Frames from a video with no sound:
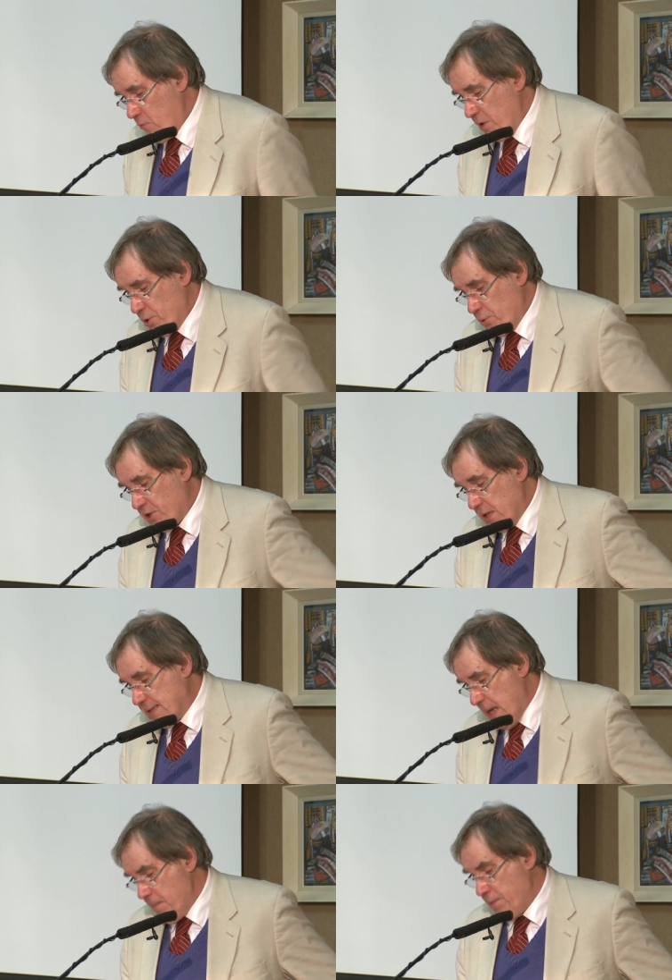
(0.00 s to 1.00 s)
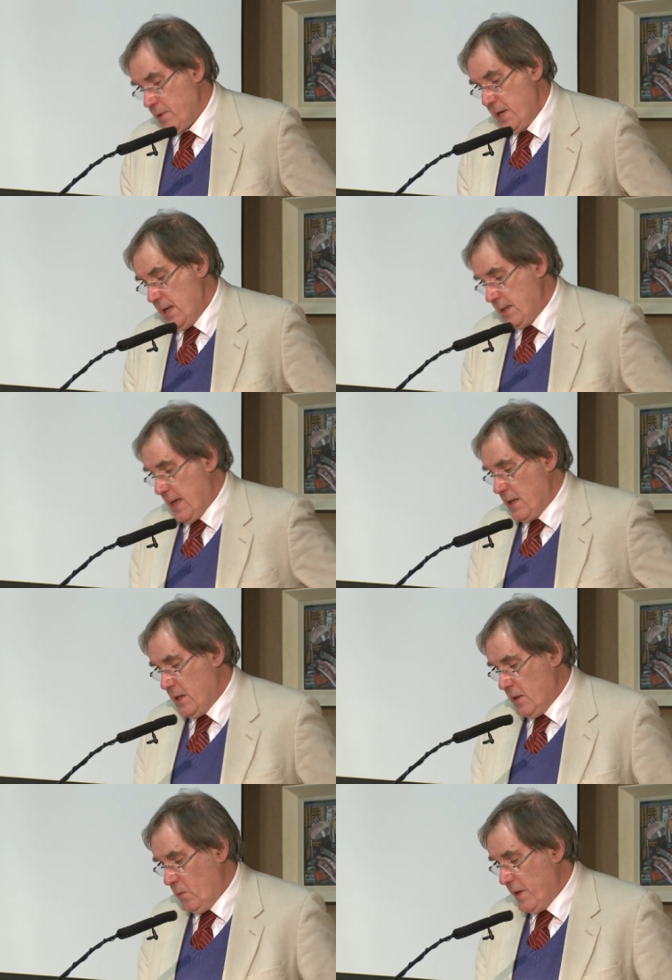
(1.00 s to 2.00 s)
Reginald's contemporary,
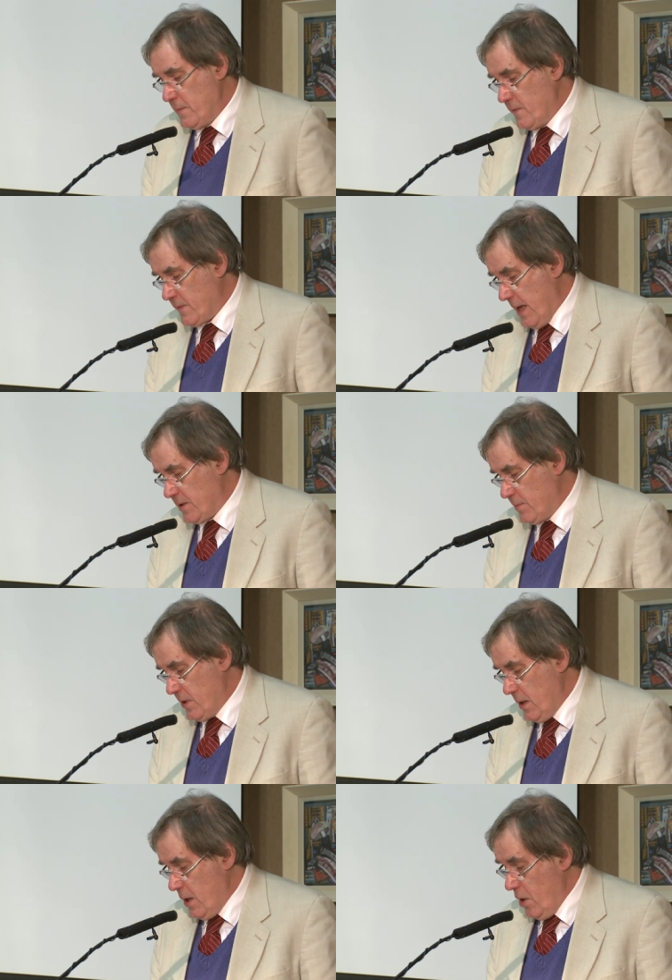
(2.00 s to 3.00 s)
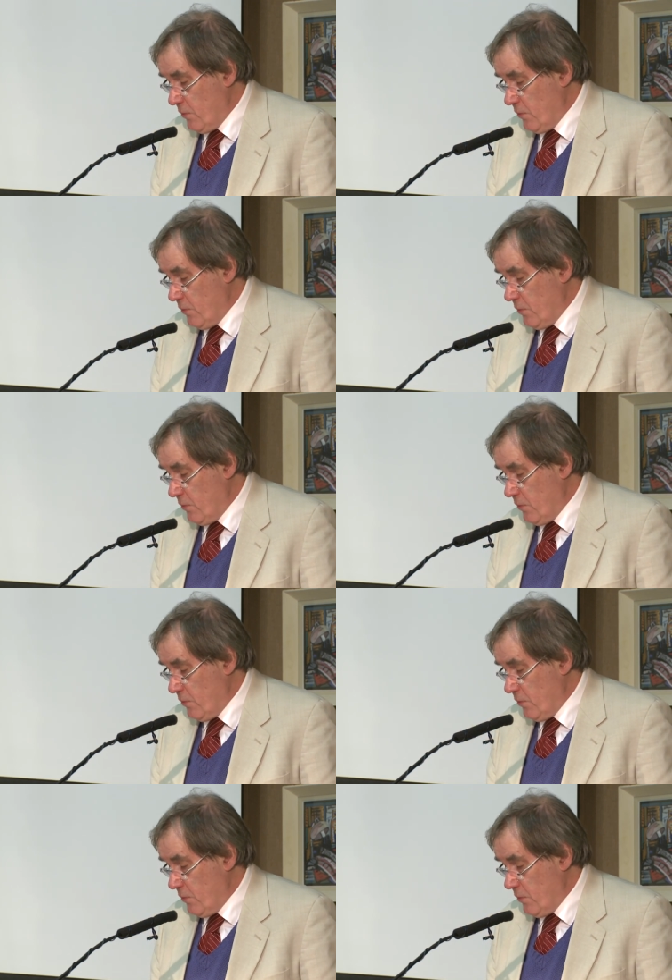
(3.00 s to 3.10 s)
uh, William of Canterbury,